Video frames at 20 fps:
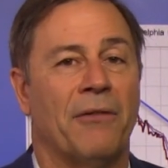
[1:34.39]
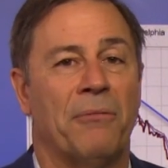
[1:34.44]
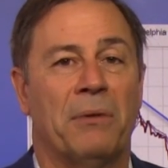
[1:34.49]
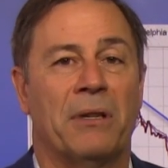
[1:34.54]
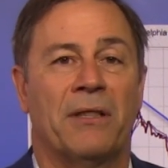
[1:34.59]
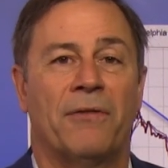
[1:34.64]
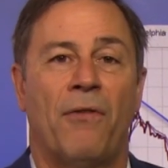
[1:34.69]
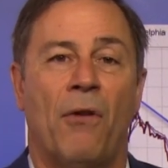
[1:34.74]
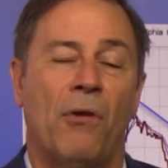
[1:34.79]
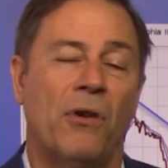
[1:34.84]

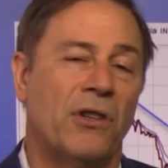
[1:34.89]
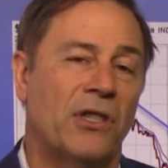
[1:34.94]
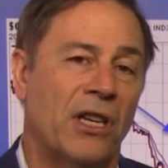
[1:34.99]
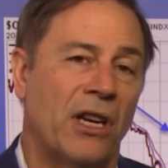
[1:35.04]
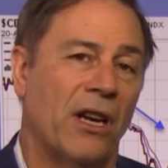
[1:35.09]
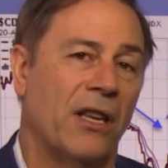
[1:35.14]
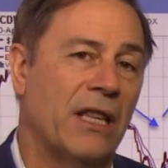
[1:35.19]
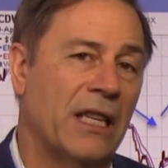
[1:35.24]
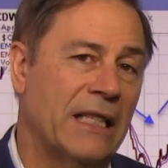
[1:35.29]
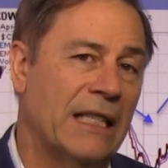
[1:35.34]
Everybody was
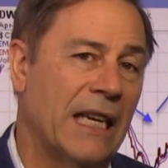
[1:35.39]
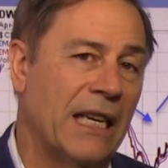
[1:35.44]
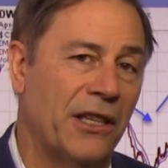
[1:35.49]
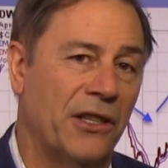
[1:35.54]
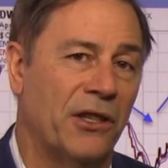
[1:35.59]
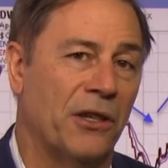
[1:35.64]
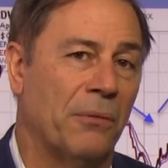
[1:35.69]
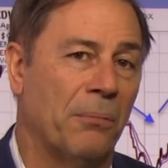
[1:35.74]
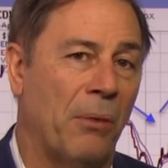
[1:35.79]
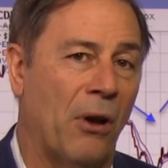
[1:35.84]
focusing on the
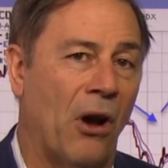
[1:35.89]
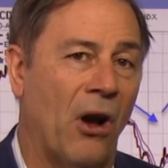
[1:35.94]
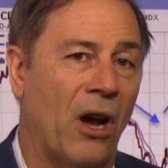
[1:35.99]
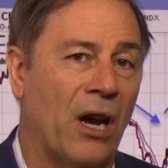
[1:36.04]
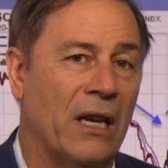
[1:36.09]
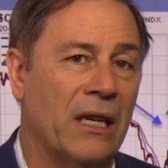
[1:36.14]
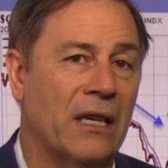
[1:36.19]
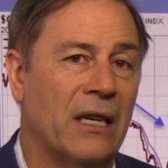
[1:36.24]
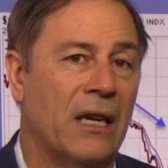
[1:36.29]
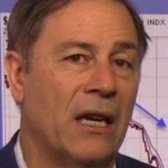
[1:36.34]
10-year
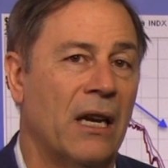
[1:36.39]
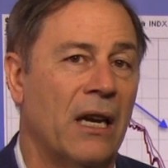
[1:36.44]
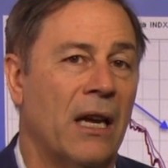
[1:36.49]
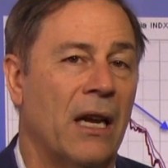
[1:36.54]
bond,